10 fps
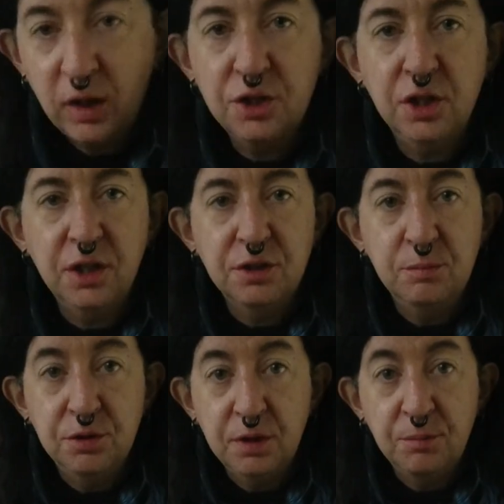Shall I
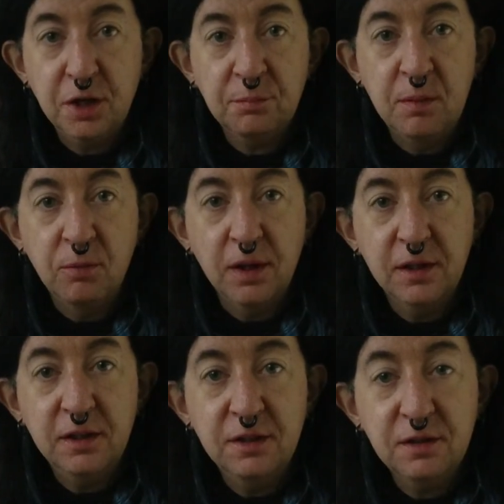subject my brother
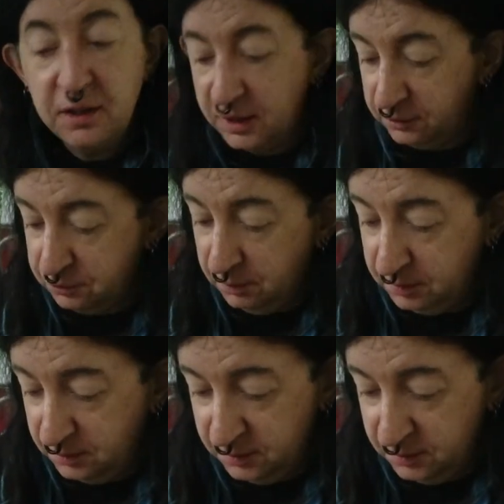to this on the next trip?